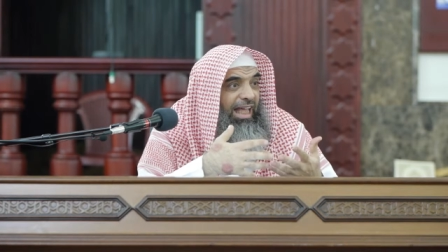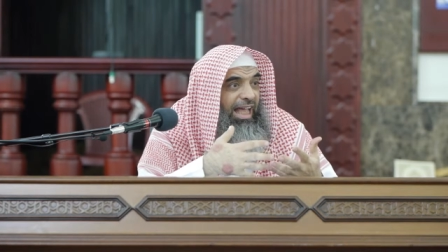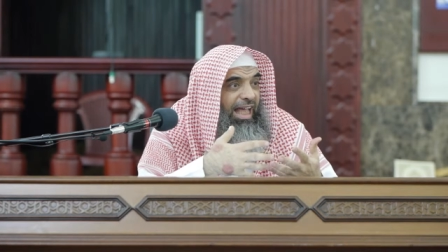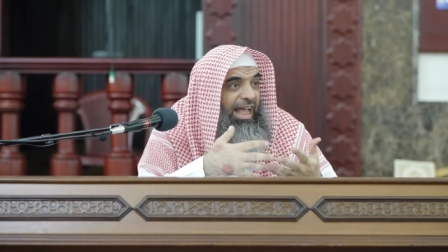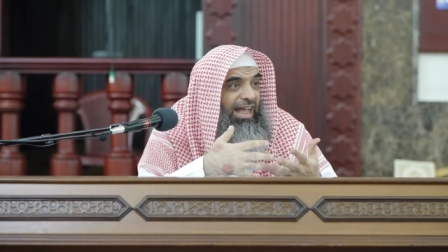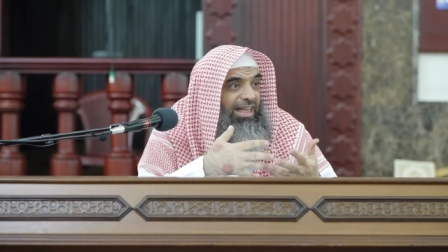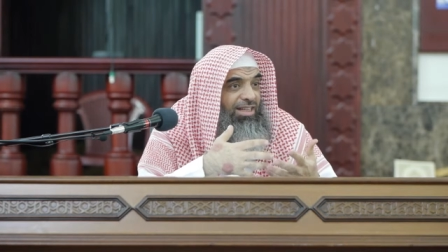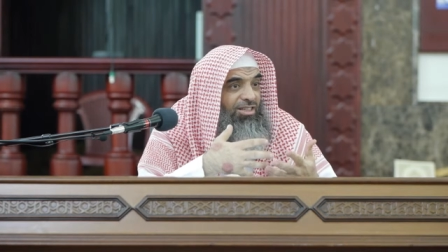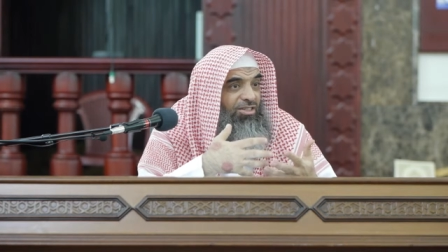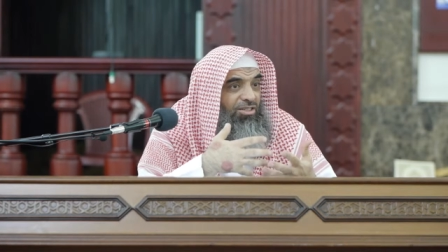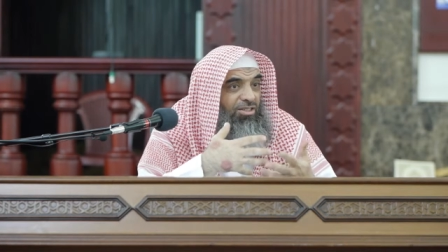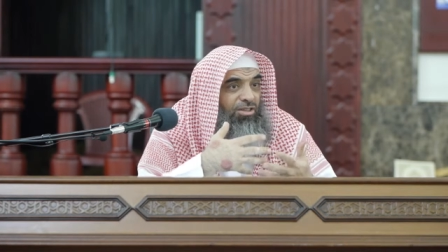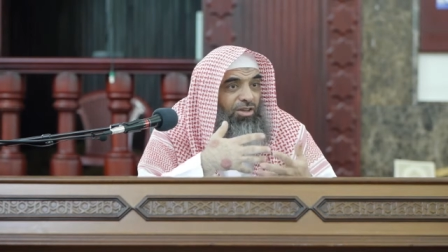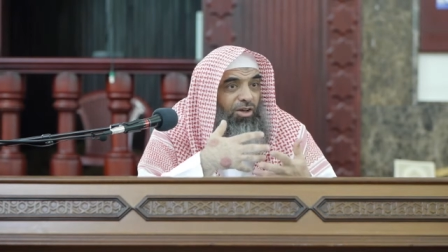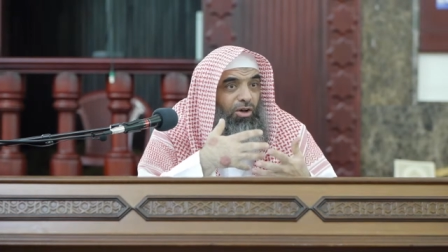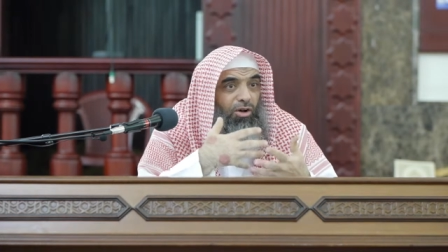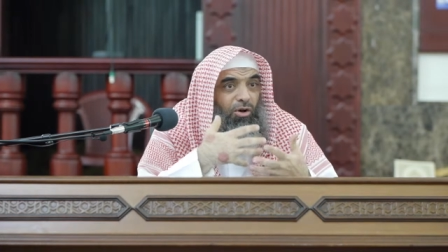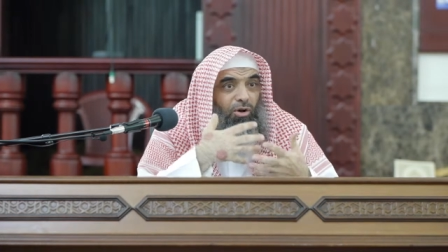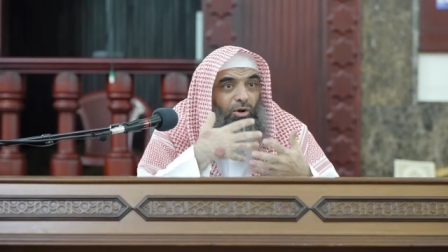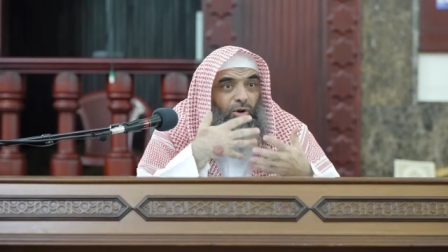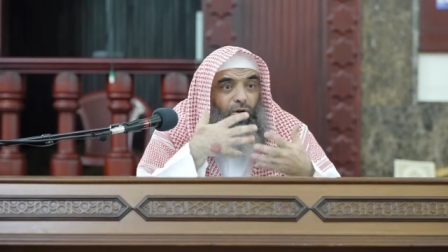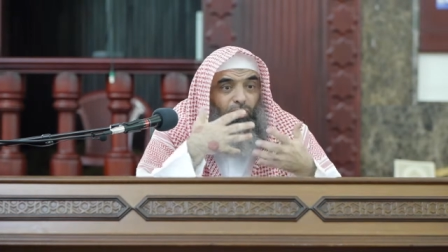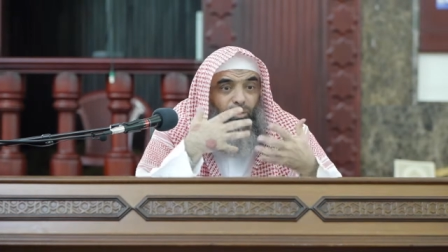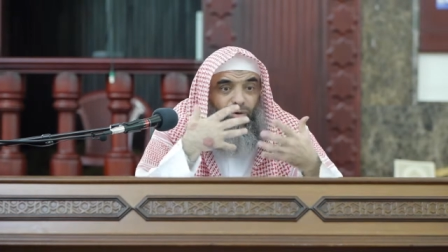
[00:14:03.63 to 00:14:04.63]
has
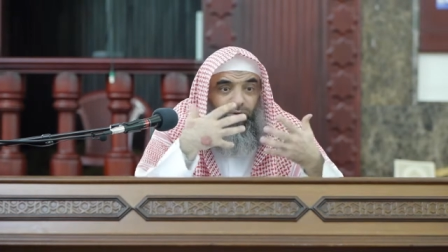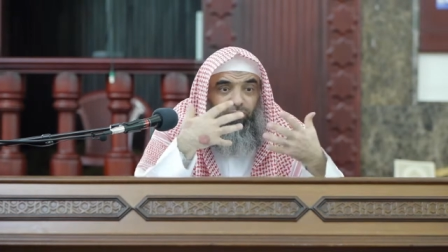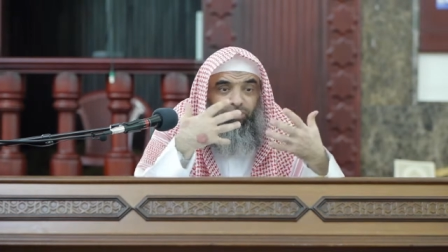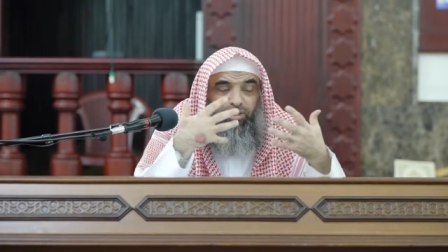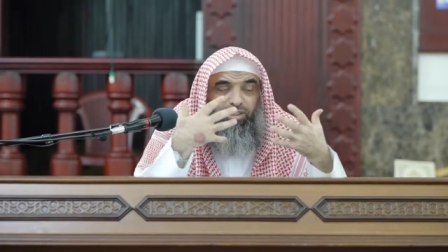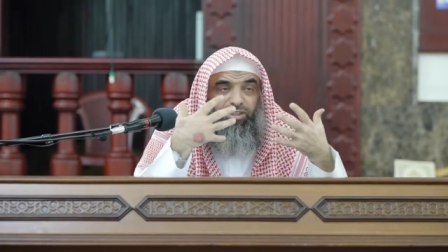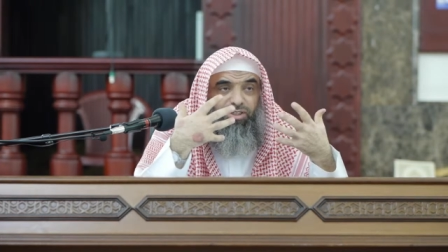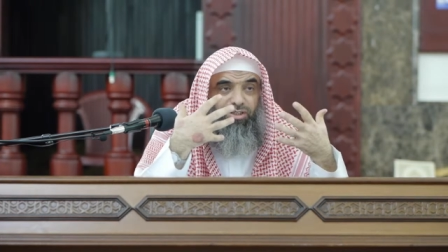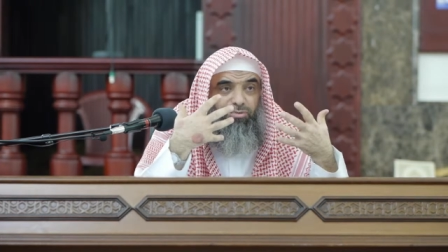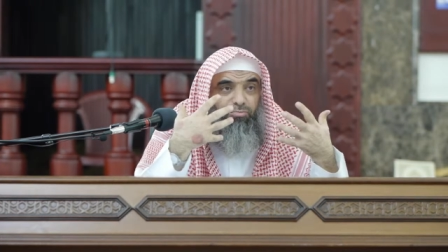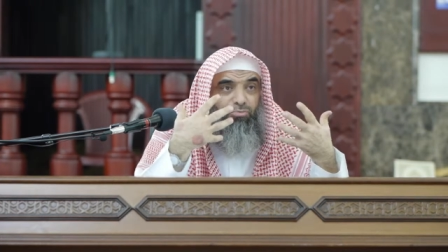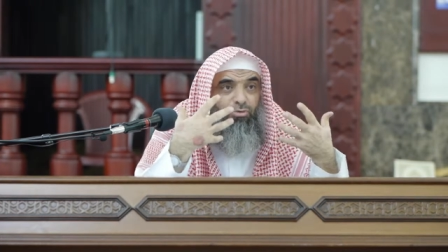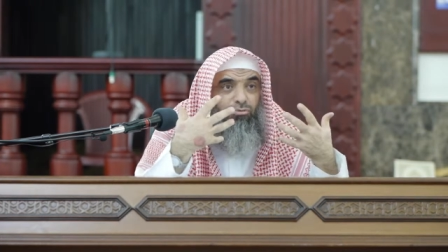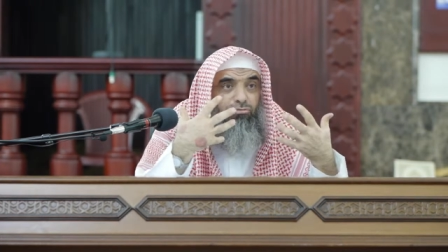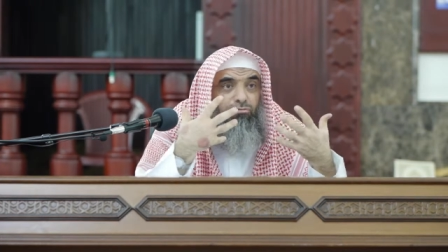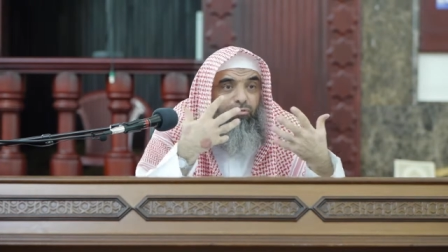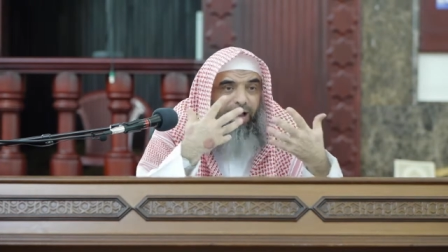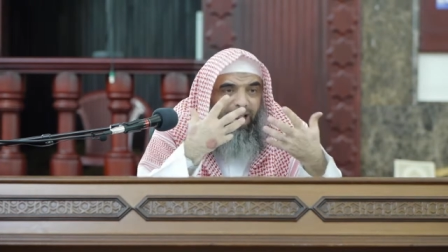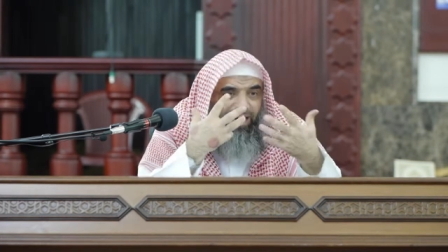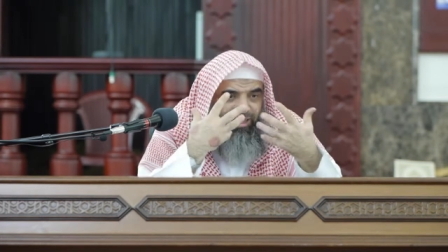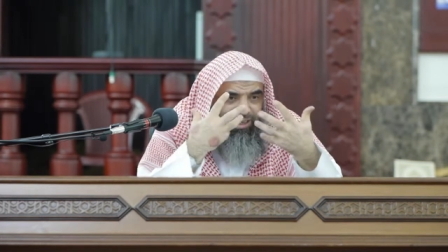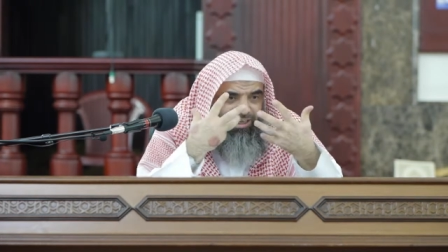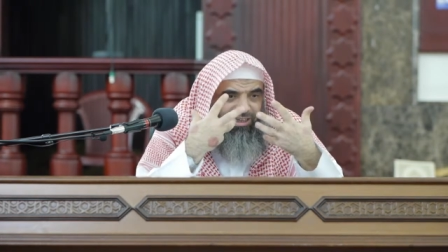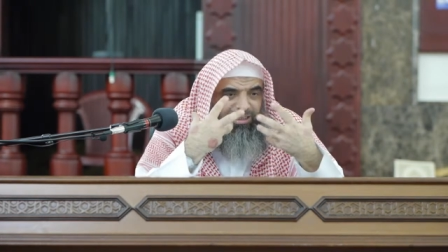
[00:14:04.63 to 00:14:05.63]
all these
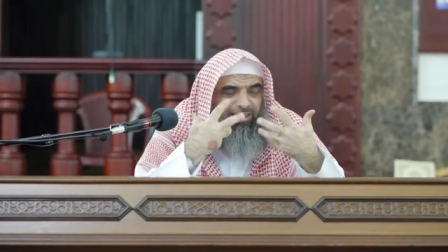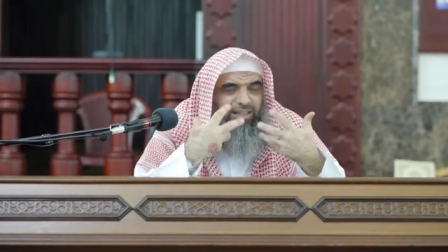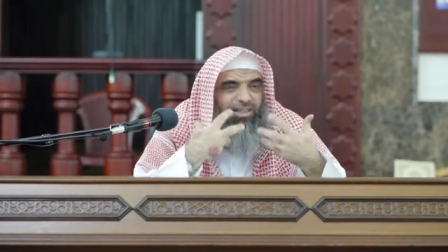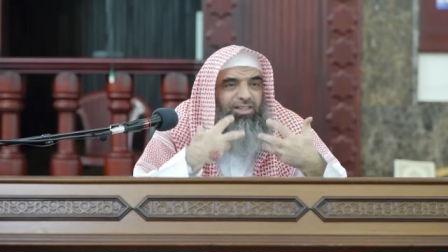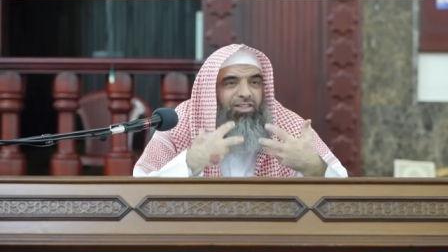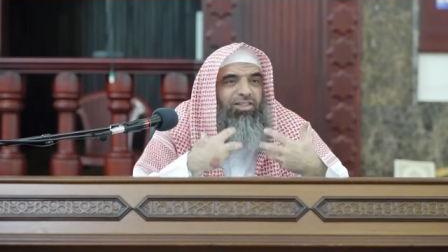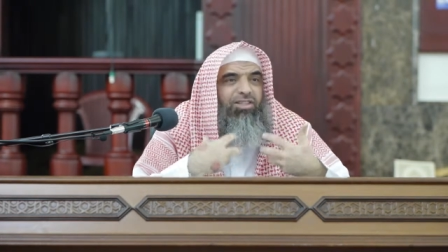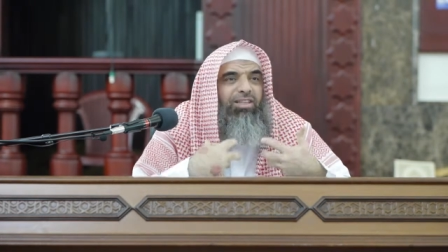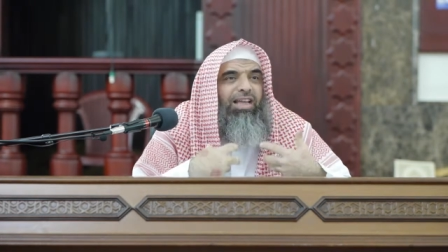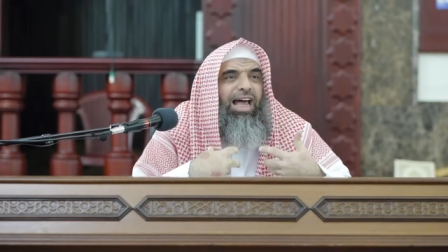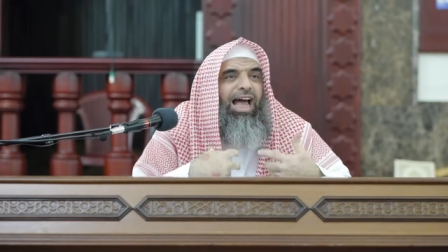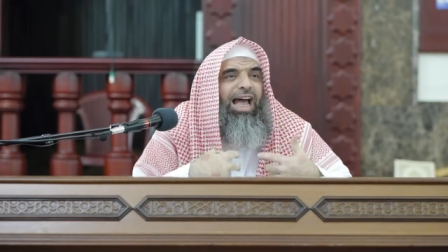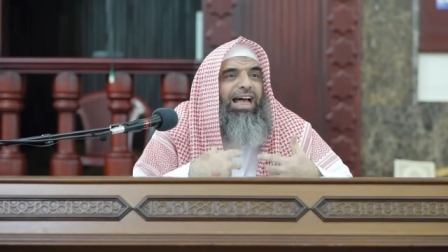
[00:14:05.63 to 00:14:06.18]
miraculous